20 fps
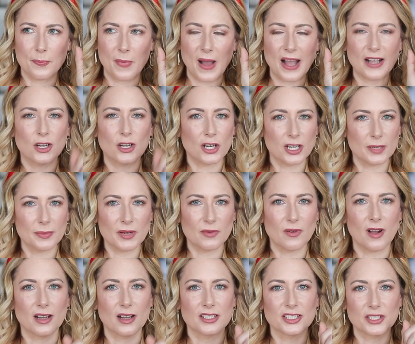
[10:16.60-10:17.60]
I could be
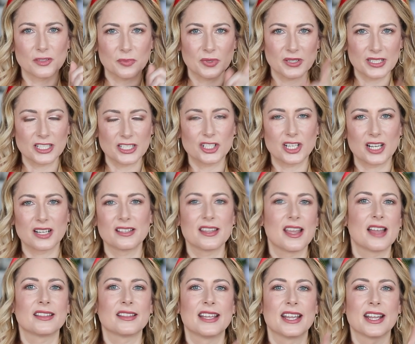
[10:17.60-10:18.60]
wrong, so please check on
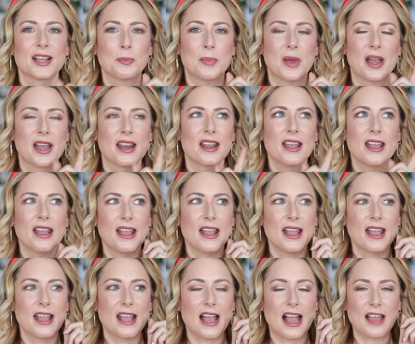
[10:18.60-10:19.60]
that link, but
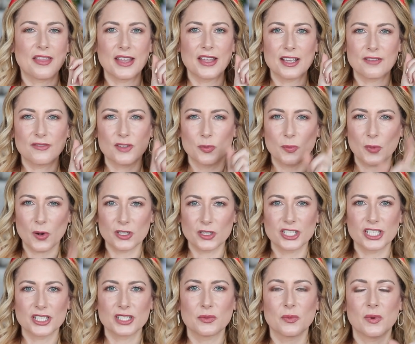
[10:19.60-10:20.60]
I think if you
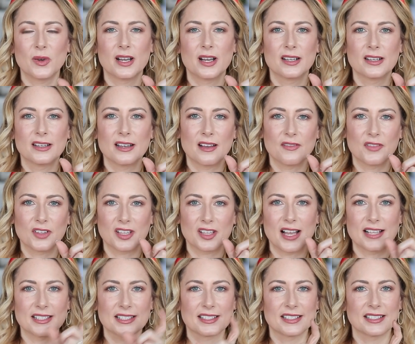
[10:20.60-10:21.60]
purchase one of the
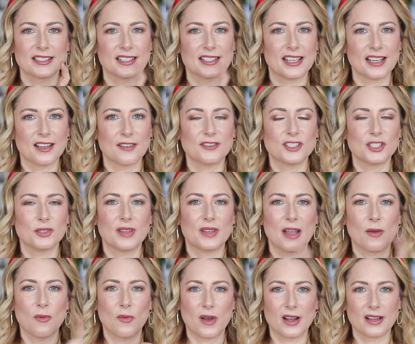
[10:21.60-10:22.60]
classes as a gift, you
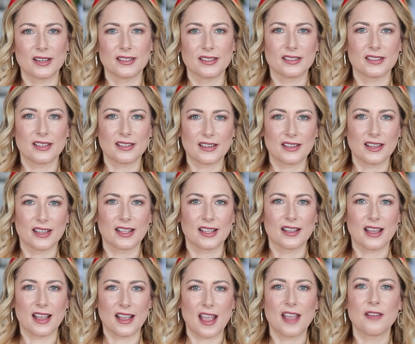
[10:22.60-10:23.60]
get one like
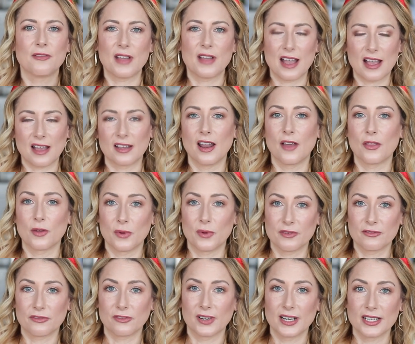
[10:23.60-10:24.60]
another one
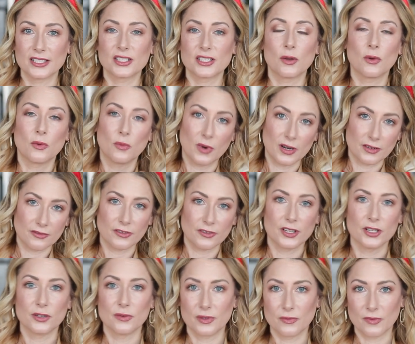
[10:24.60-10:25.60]
free, so one for
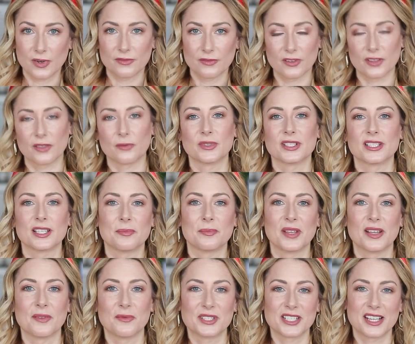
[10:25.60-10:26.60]
you and one for the
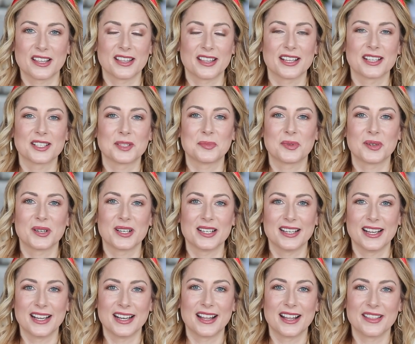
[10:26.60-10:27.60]
recipient, which I think is pretty
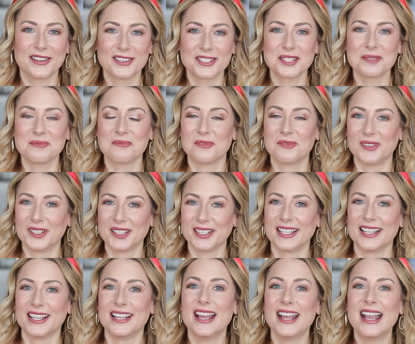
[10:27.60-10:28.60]
neat. And there's some
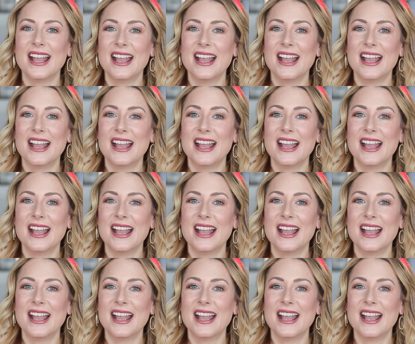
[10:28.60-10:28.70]
really